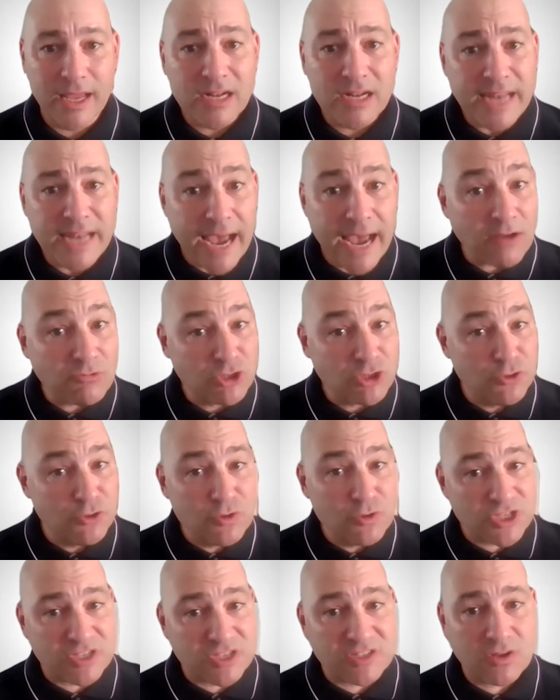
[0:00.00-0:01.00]
Now, do
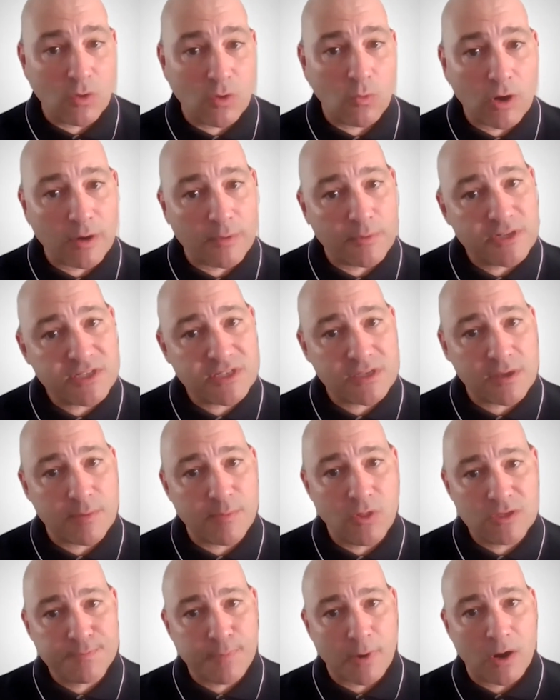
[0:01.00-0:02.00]
you still work with some of
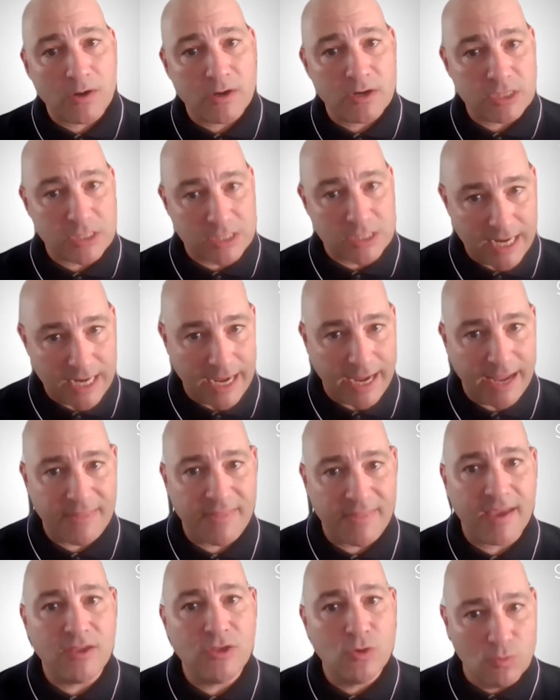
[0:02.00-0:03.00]
those partners today
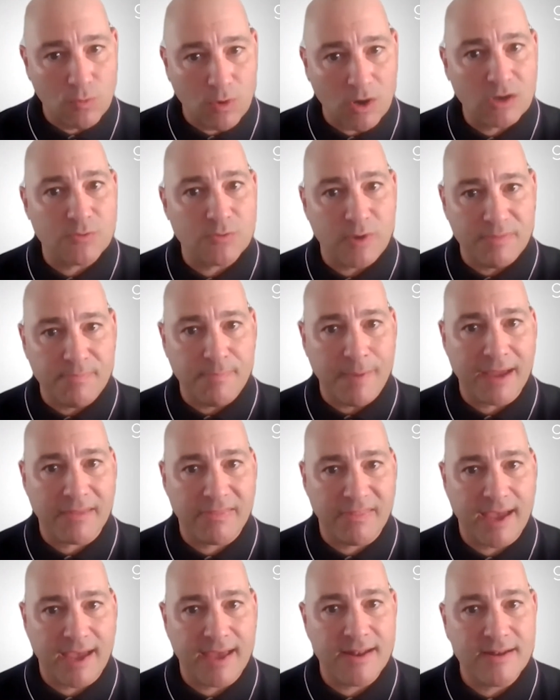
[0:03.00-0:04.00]
that you worked with back
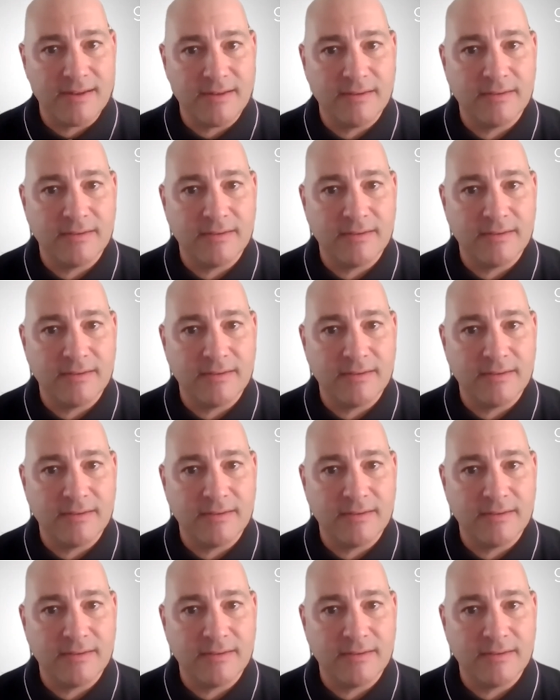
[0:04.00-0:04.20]
then?